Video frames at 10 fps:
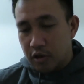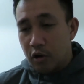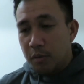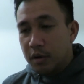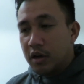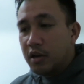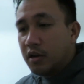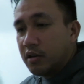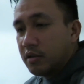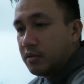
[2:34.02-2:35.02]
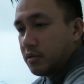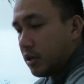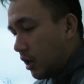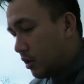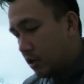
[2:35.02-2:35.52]
so I'm gonna
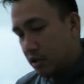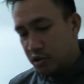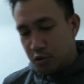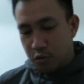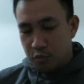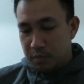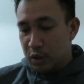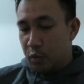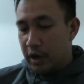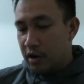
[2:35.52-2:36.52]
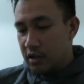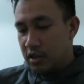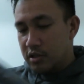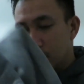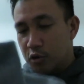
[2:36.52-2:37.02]
cut into me wearing
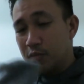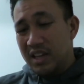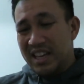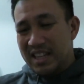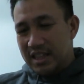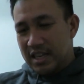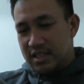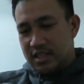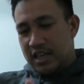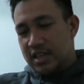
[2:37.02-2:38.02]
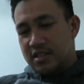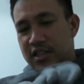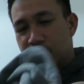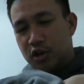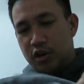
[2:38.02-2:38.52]
this so this
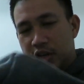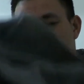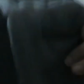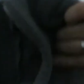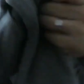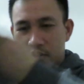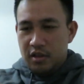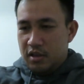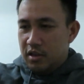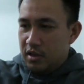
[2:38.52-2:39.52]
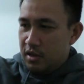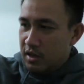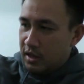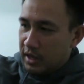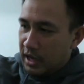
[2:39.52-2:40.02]
is the hoodie
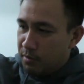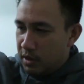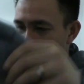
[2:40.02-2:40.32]
it came